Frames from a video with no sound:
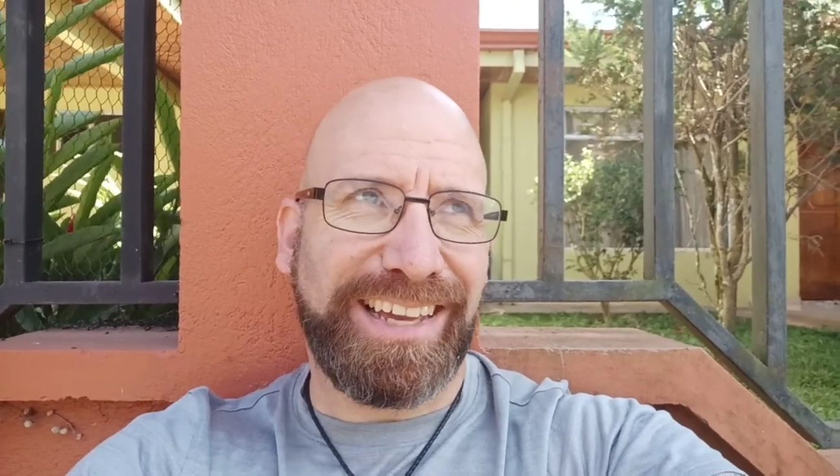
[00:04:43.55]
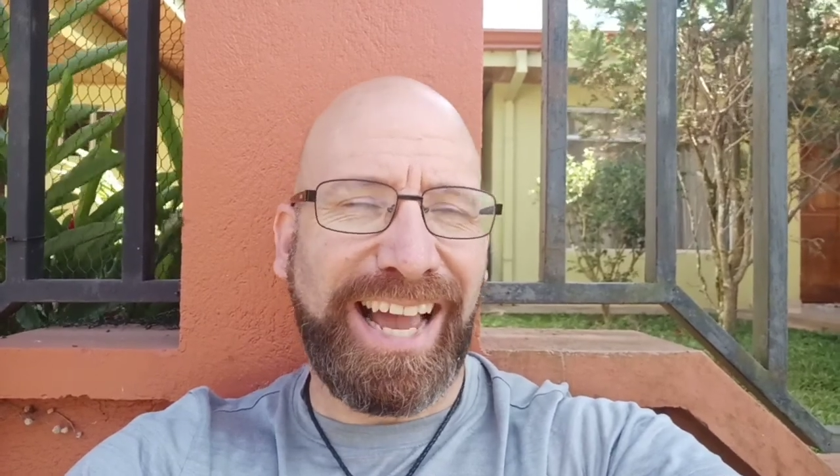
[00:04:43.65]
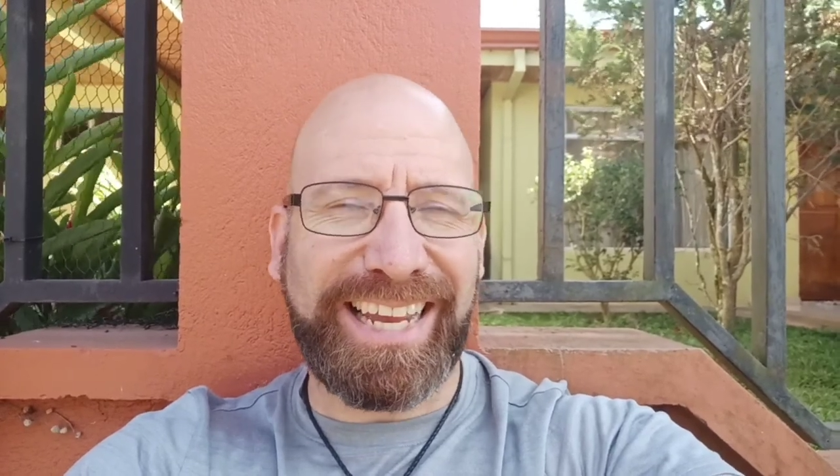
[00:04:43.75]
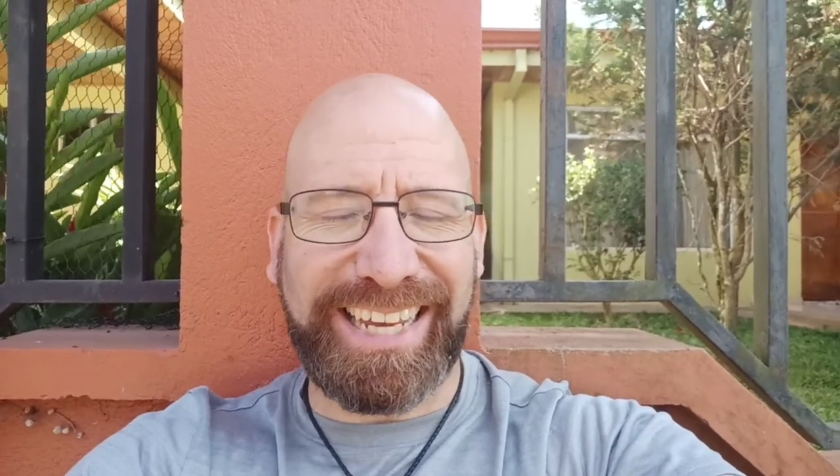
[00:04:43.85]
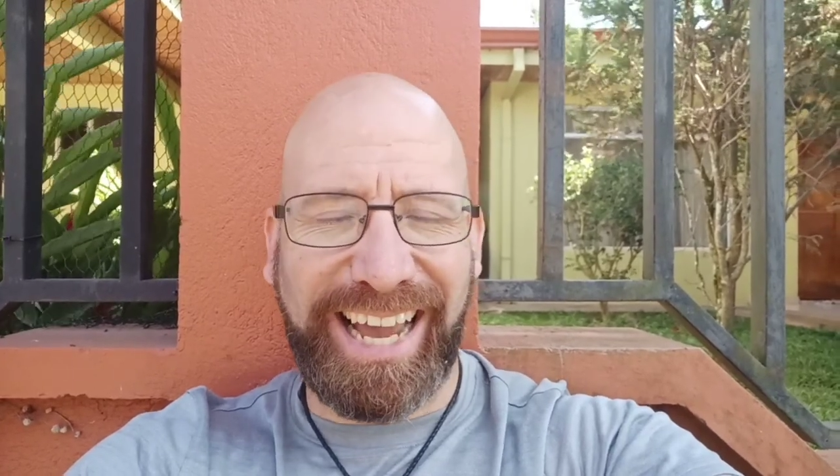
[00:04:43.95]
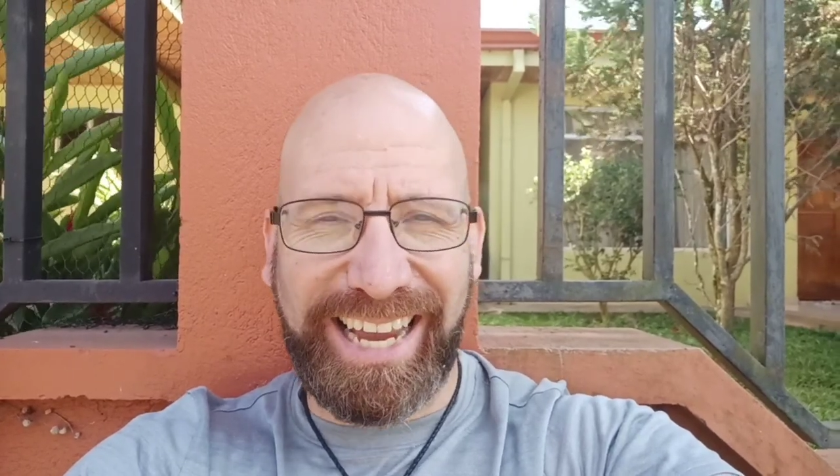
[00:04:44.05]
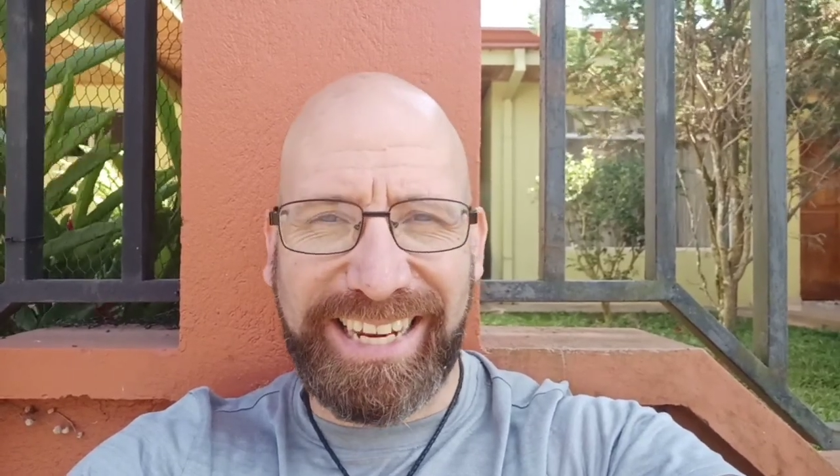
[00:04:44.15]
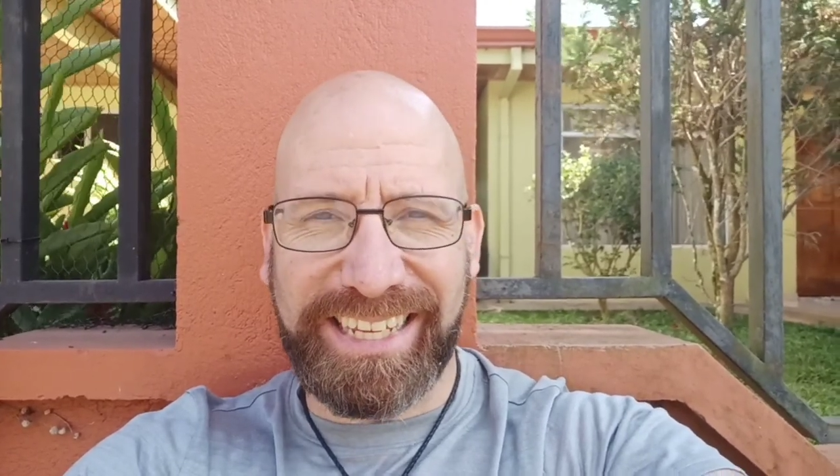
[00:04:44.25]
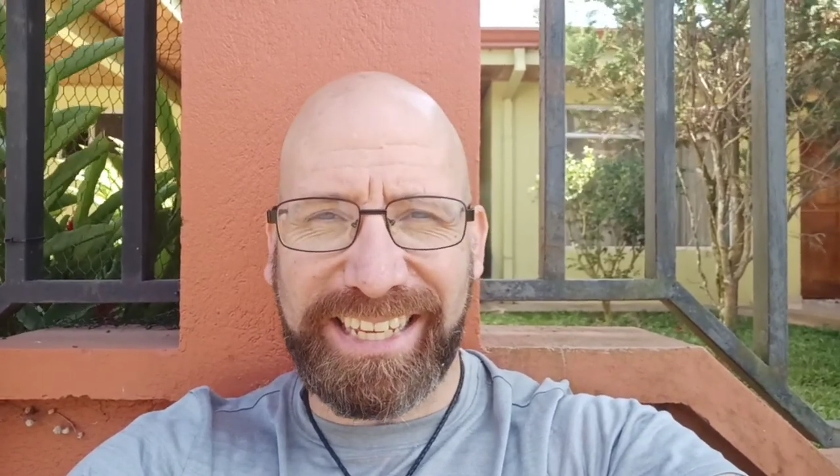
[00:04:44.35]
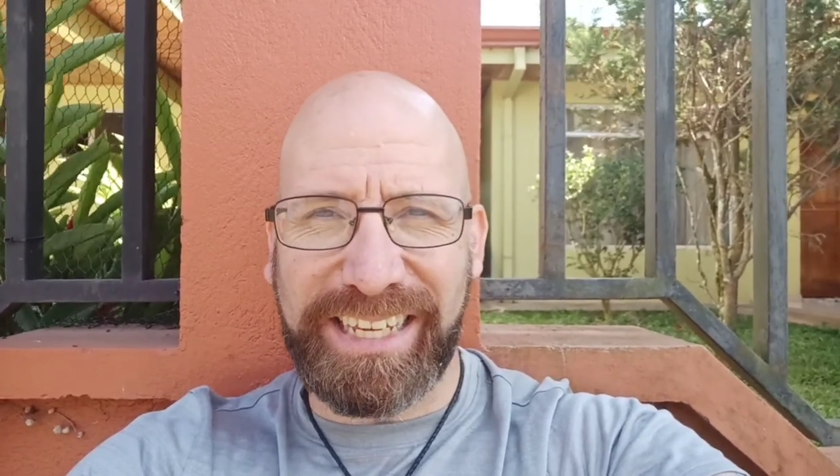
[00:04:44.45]
I kind
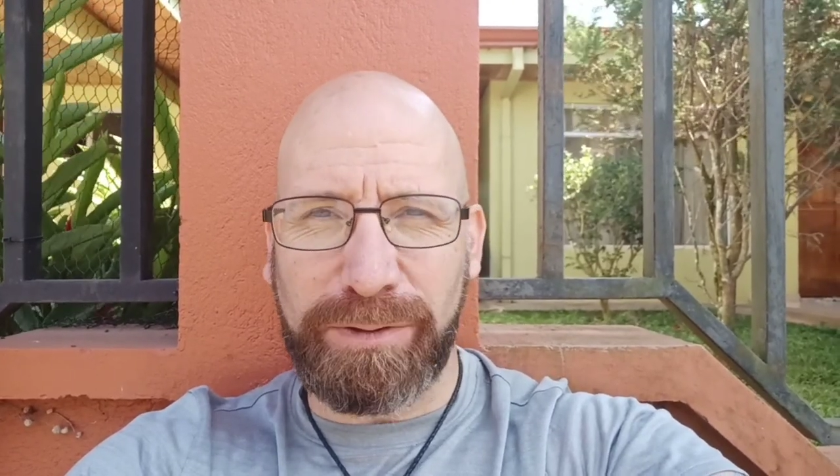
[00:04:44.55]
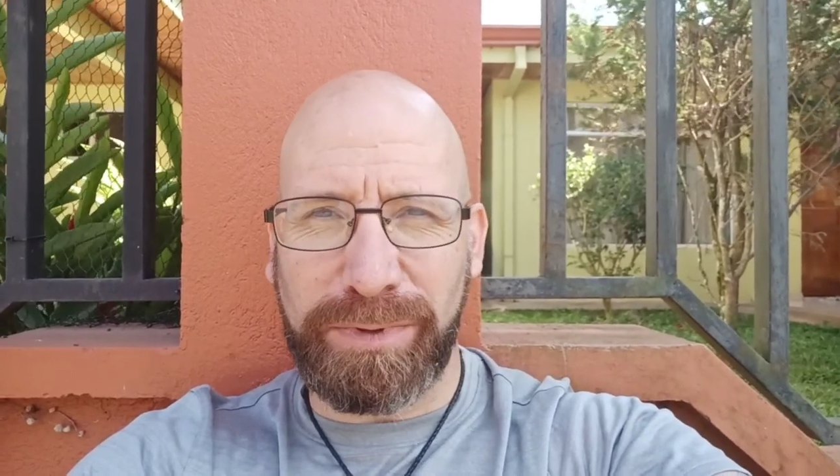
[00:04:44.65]
of get,